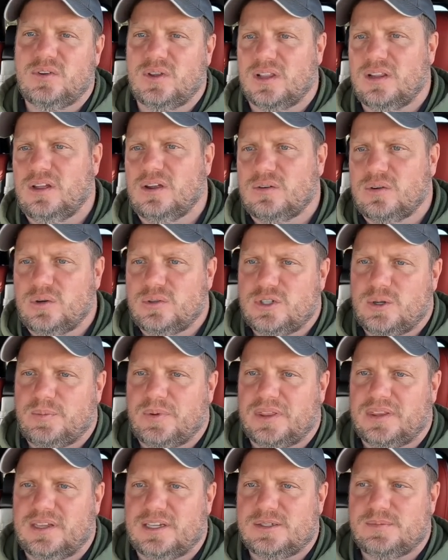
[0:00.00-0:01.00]
doing a long road trip
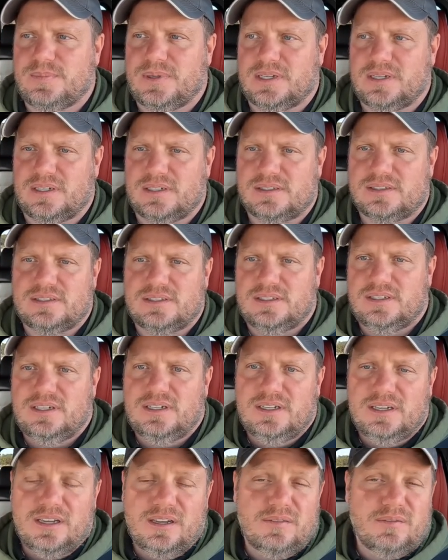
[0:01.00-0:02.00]
with this because
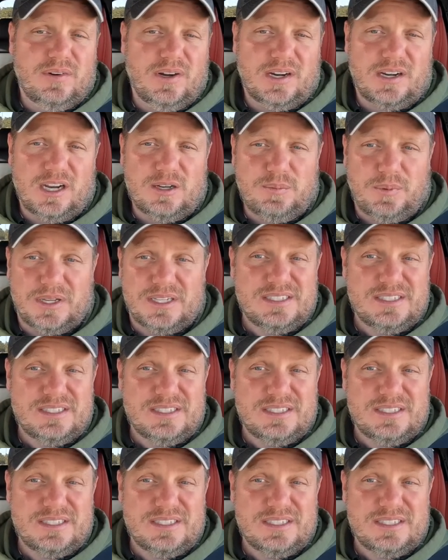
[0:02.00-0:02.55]
very comfortable.